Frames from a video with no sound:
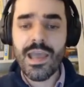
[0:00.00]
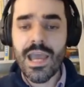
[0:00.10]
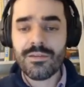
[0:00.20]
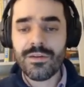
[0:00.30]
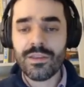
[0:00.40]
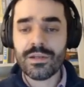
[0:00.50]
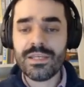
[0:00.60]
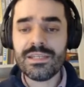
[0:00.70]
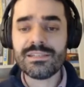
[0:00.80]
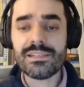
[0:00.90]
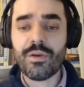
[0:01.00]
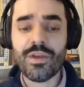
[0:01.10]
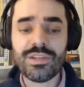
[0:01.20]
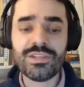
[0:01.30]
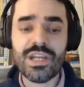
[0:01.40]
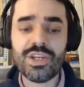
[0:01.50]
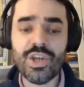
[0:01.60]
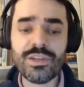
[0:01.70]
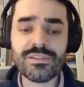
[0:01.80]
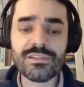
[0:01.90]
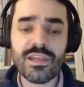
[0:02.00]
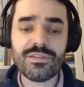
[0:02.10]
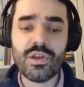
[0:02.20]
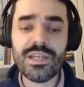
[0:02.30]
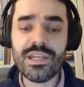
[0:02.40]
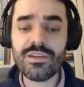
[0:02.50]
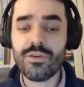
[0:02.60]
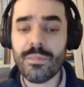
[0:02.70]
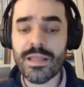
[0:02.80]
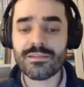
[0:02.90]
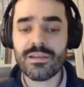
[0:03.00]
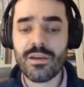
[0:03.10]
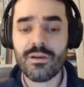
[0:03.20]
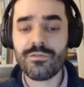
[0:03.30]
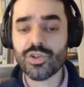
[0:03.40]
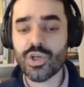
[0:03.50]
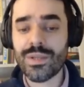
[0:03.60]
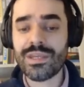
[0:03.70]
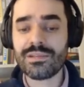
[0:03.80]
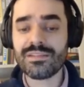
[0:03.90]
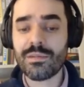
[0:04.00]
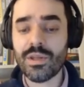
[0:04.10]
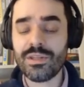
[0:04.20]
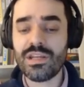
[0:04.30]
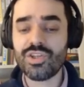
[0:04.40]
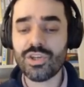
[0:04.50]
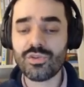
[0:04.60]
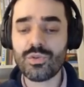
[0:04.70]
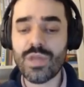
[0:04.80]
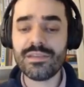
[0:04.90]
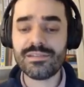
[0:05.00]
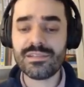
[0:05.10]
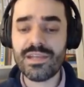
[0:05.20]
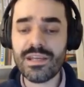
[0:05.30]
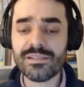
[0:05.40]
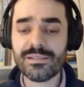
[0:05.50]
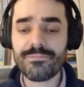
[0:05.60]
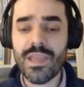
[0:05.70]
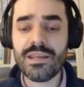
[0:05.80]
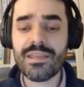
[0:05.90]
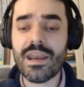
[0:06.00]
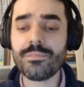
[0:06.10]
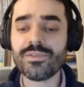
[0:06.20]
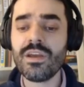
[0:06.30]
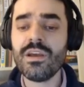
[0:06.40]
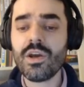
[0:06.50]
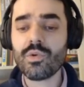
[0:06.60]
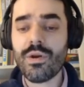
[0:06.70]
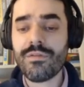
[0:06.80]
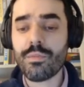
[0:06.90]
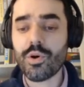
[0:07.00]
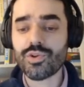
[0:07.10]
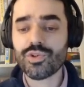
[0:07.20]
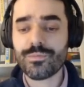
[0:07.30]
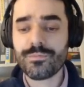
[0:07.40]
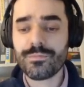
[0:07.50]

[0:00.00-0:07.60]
And finally, cyber threat intelligence. The leading format for showing cyber intelligence today is TIX, and it adopts a graph approach.